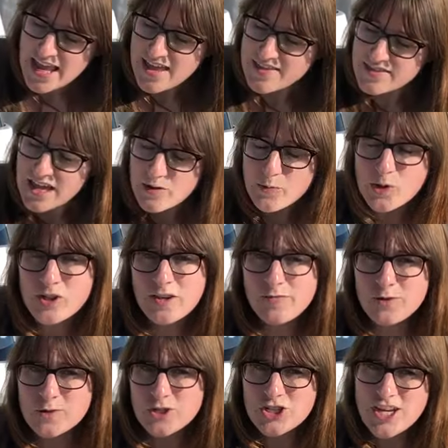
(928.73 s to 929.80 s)
and that will give
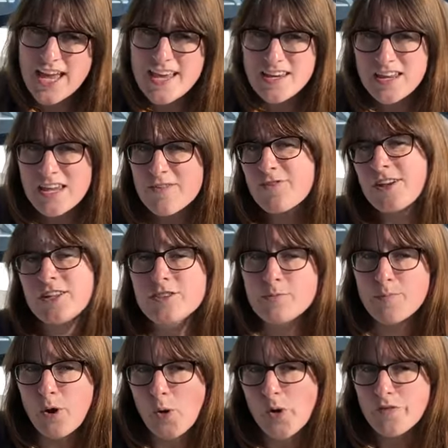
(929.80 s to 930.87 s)
you shade even in the
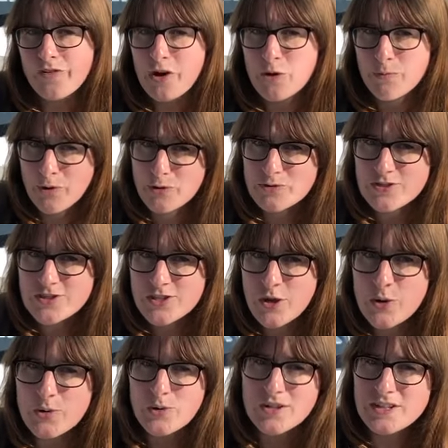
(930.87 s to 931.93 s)
bow of our boat.
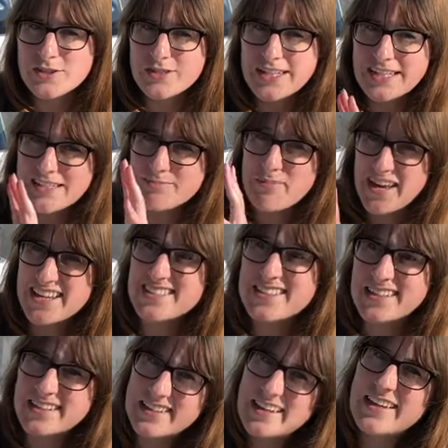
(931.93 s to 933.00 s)
So you can
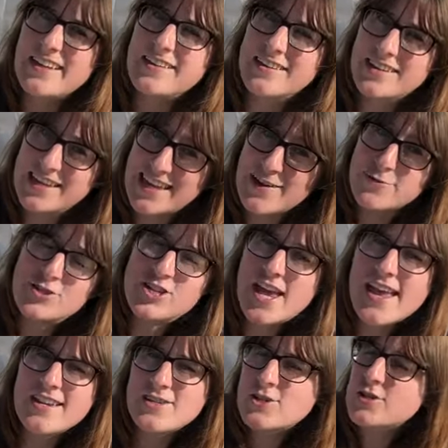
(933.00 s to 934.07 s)
basically give
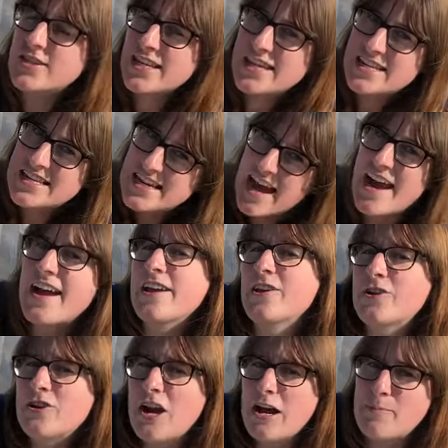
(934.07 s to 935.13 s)
shade to the
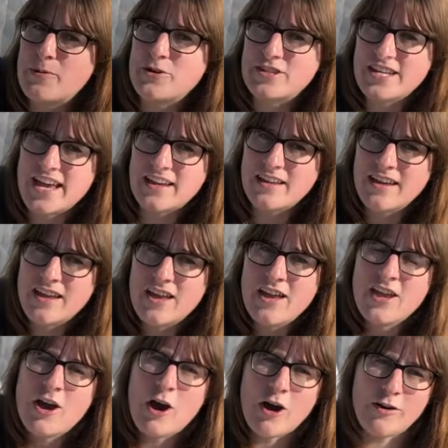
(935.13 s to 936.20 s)
entire upper deck
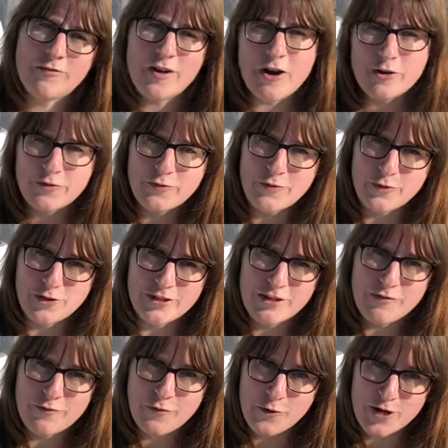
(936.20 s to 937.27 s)
of our Fjord
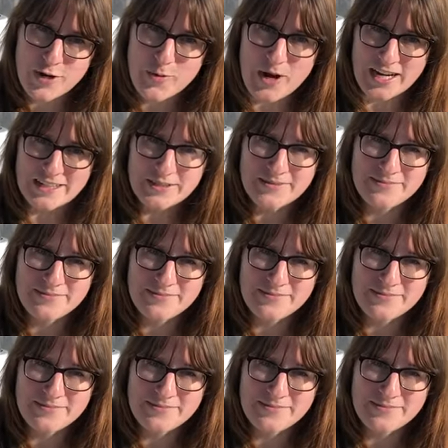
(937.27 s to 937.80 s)
forty-one.